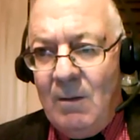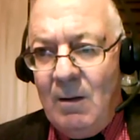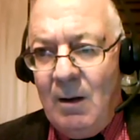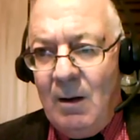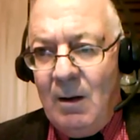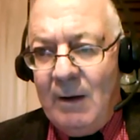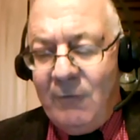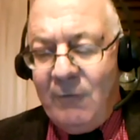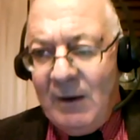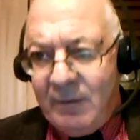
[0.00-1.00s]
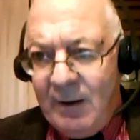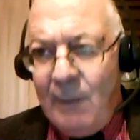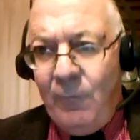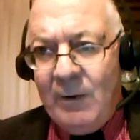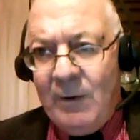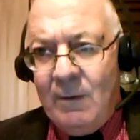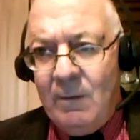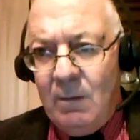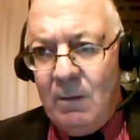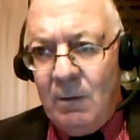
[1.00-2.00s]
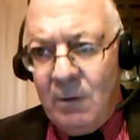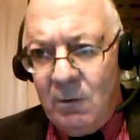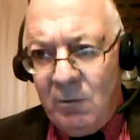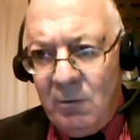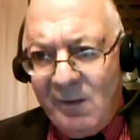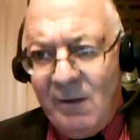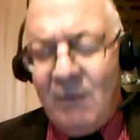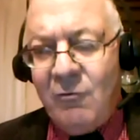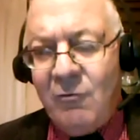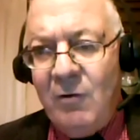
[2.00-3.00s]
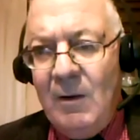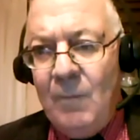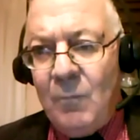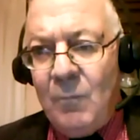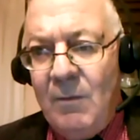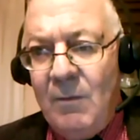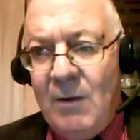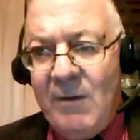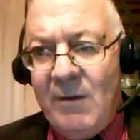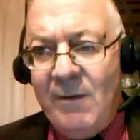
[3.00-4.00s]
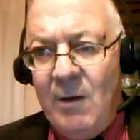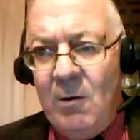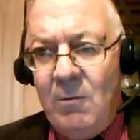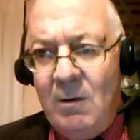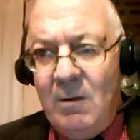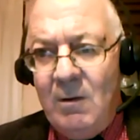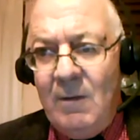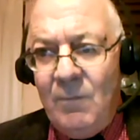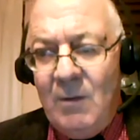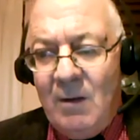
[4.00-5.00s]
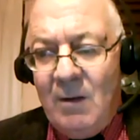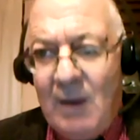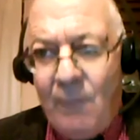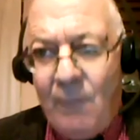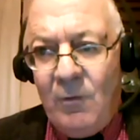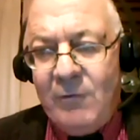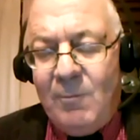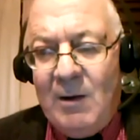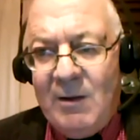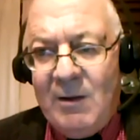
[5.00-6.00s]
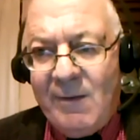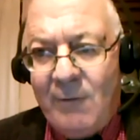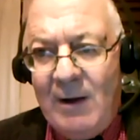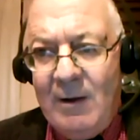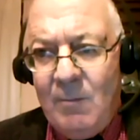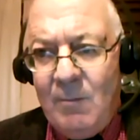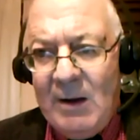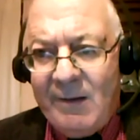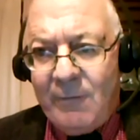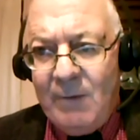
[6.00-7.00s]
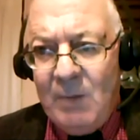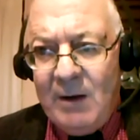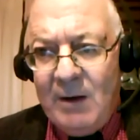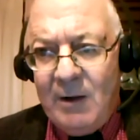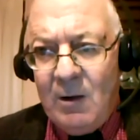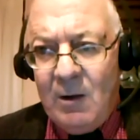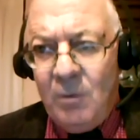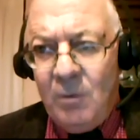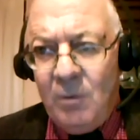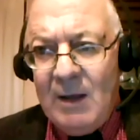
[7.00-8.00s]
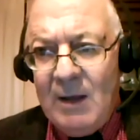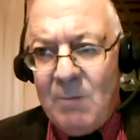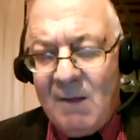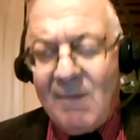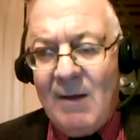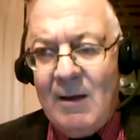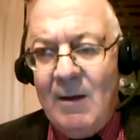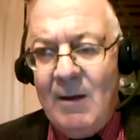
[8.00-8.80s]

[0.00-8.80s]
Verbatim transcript: I checked carefully on Google search. There is no coverage by the Australian mainstream media or the ABC